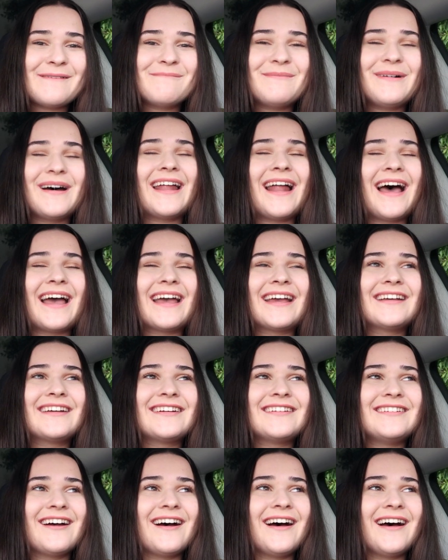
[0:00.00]
but I
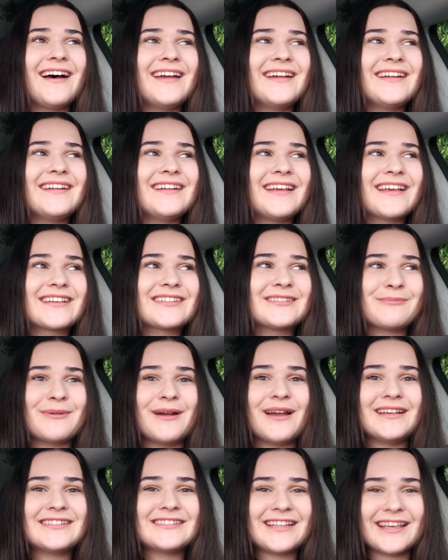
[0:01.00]
could not
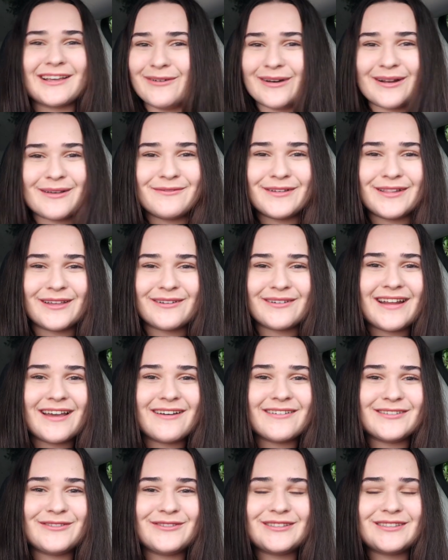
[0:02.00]
express like what I'm feeling right
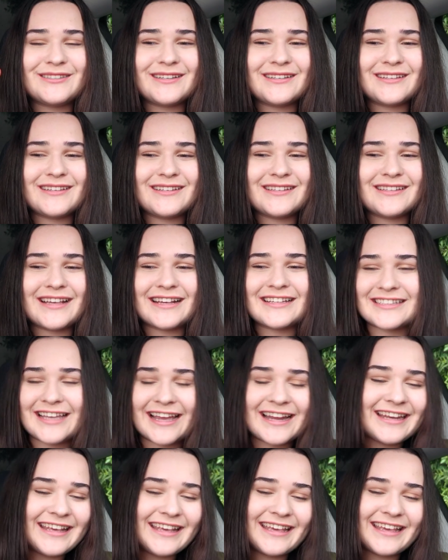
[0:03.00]
now. It's
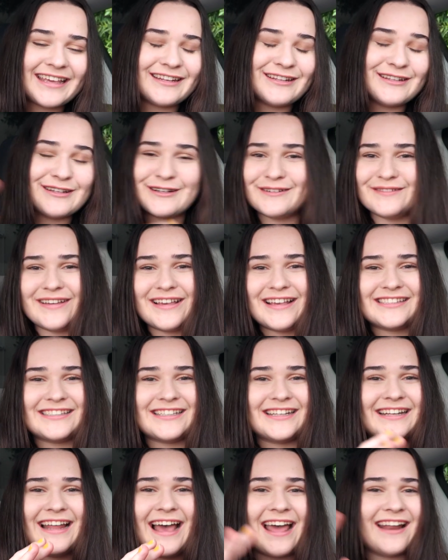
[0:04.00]
exciting and nervous,
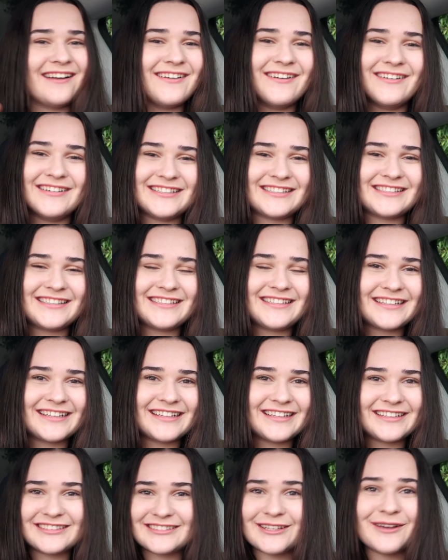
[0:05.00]
and I don't know, it's just
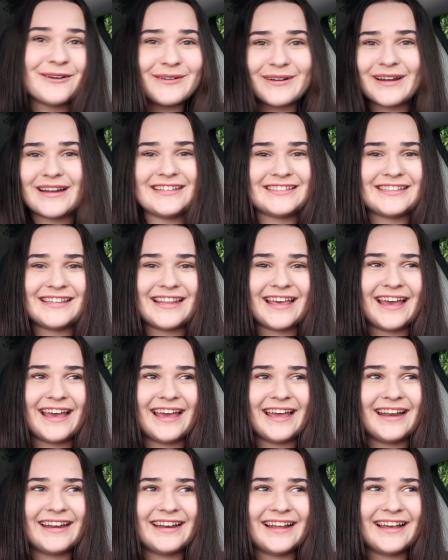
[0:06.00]
so crazy
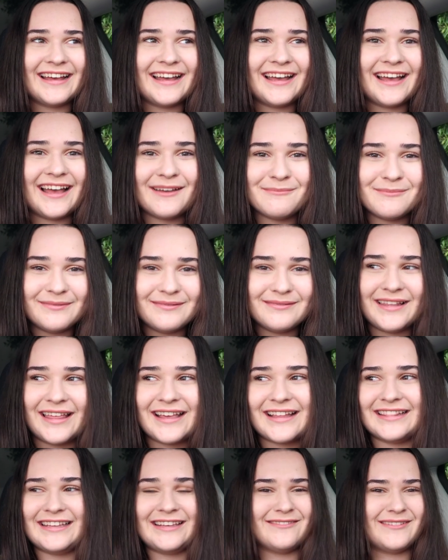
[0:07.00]
that I'm
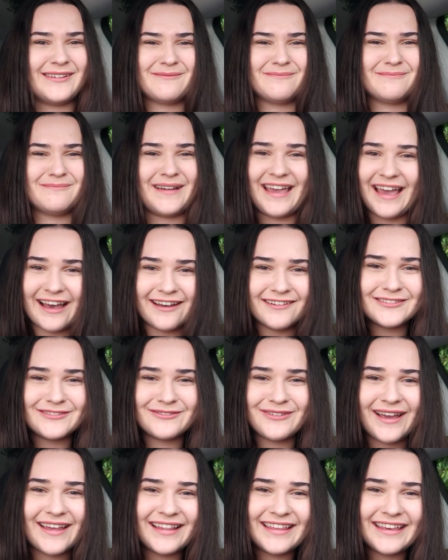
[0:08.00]
like leaving my house
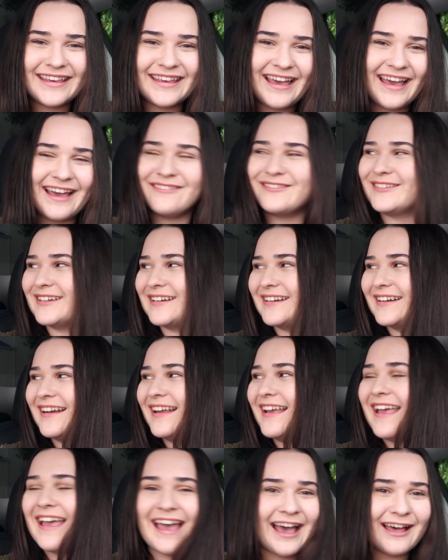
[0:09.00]
finally after
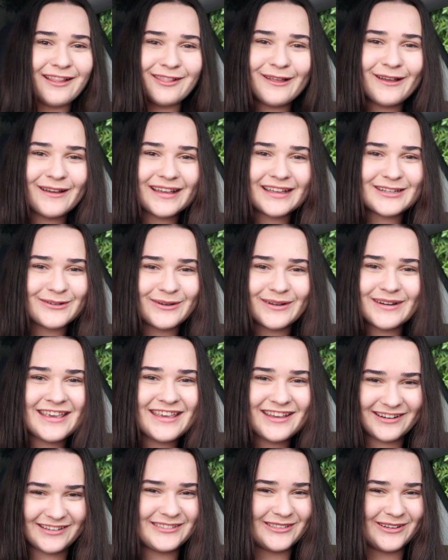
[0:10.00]
how long at 20
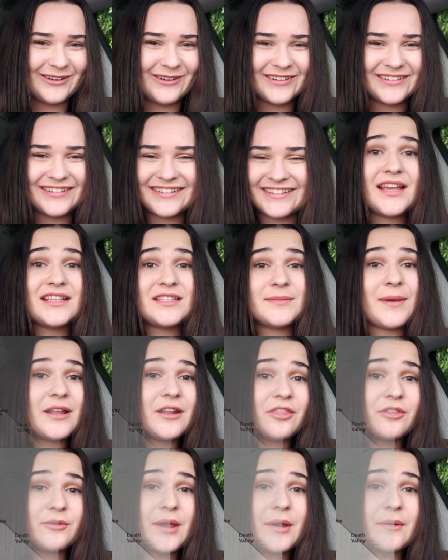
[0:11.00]
years old. It's about
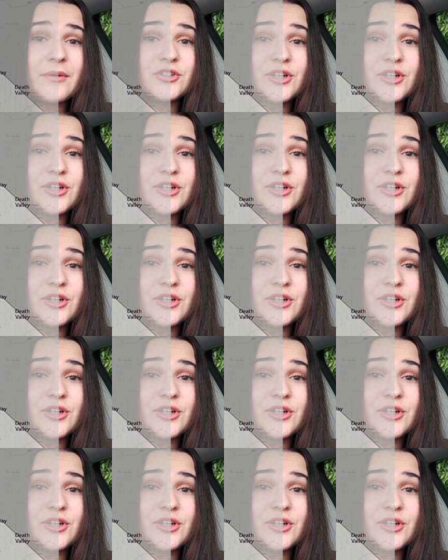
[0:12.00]
a 3-hour